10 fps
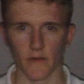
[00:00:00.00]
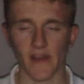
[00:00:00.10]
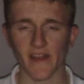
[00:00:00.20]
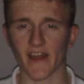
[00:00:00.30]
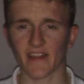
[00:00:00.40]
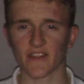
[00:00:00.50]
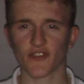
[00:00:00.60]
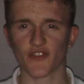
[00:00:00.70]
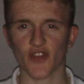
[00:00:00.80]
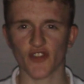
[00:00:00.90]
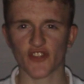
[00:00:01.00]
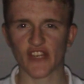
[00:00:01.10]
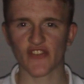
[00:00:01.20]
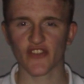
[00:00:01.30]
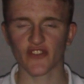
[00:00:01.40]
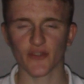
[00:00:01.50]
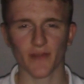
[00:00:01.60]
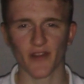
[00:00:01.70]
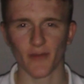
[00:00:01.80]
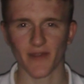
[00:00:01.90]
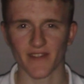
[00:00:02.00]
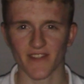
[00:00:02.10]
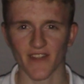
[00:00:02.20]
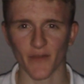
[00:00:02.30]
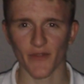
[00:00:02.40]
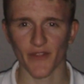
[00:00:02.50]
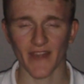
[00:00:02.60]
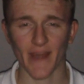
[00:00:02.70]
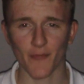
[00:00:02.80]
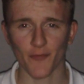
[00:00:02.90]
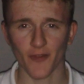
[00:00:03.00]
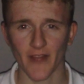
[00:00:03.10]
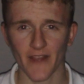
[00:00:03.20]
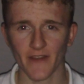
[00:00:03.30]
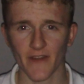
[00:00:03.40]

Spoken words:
Hey guys, I just thought I'd change things up a little bit today with the camera and the lighting.